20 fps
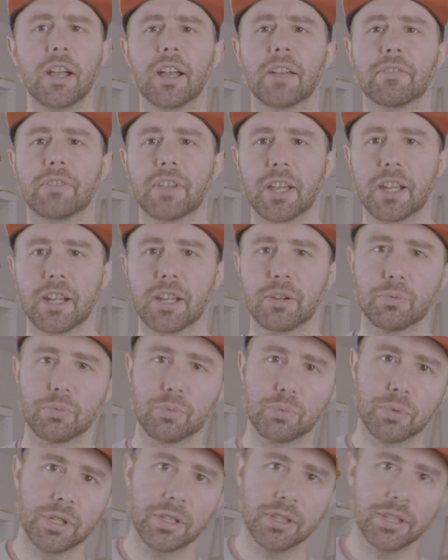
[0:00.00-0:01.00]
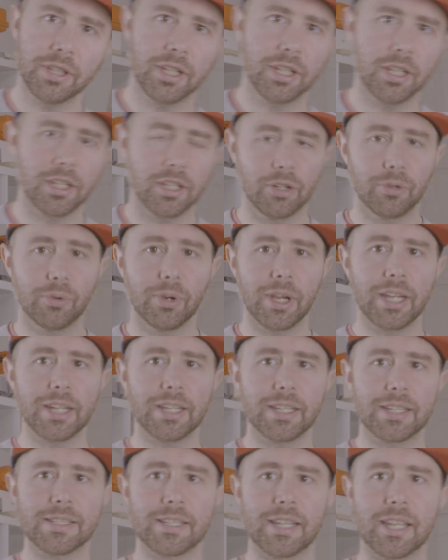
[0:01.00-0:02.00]
I've got a really
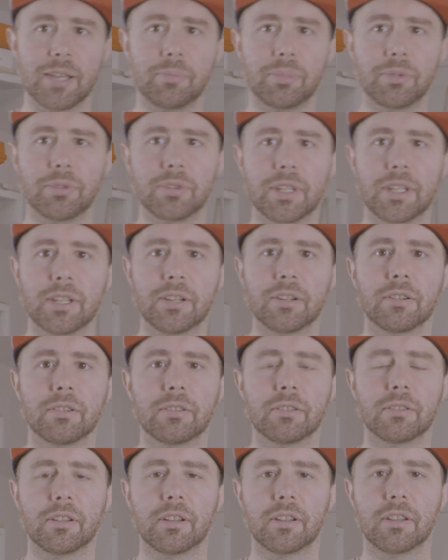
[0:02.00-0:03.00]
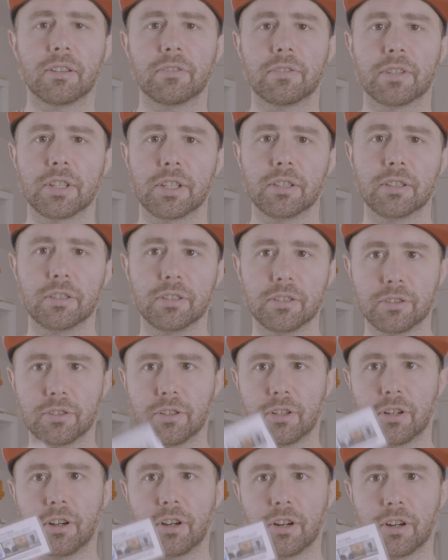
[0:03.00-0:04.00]
great example here of a little
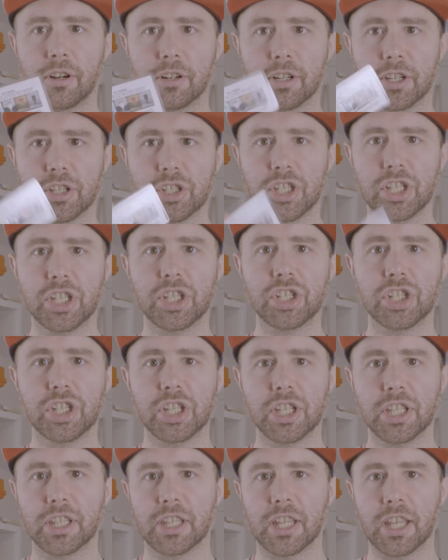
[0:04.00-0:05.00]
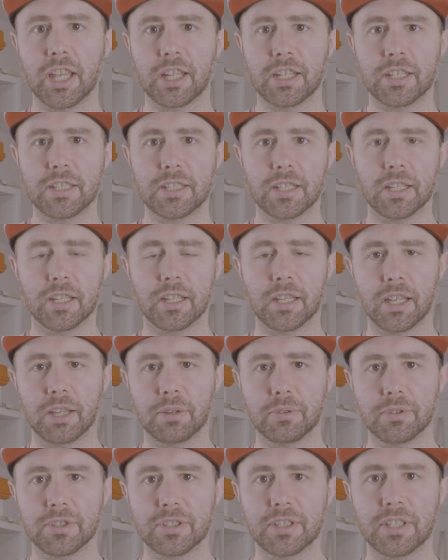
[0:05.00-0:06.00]
card, a cheat sheet that
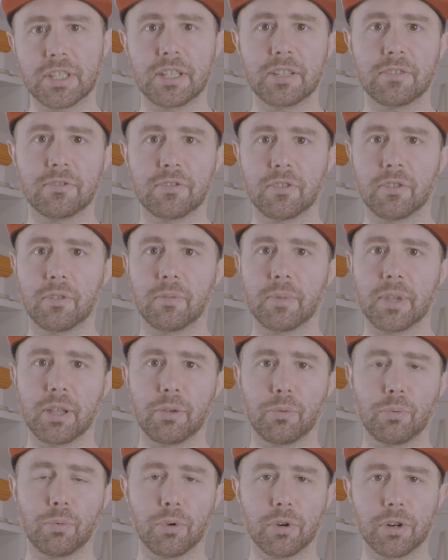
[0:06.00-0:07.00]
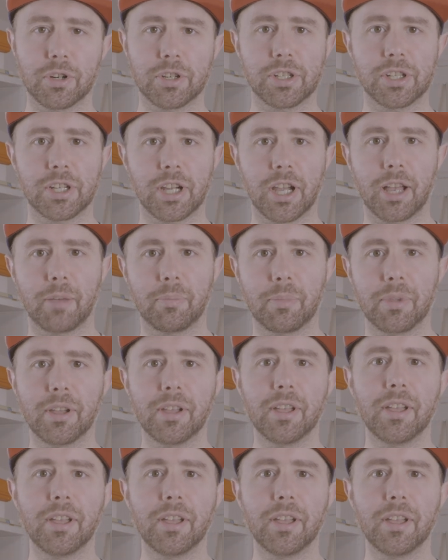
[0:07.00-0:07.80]
I received from a workshop